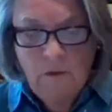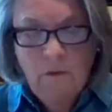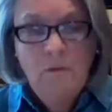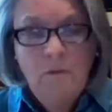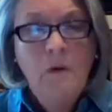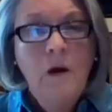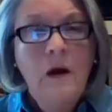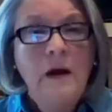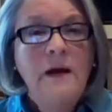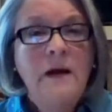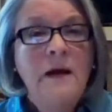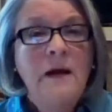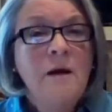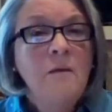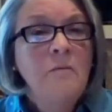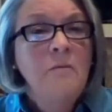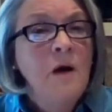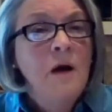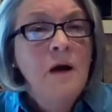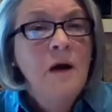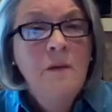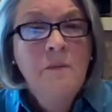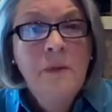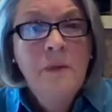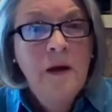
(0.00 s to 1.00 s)
Why can't
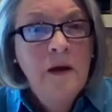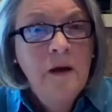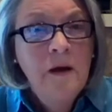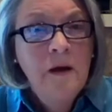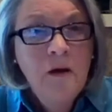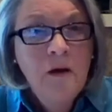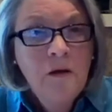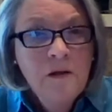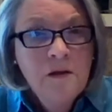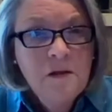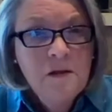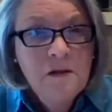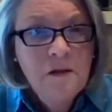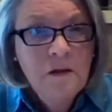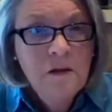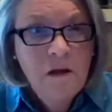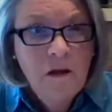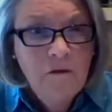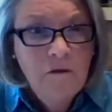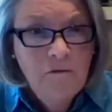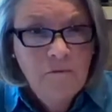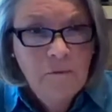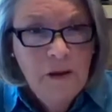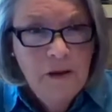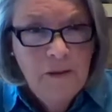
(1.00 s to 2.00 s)
my parents
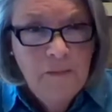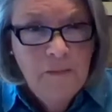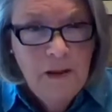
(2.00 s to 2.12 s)
love my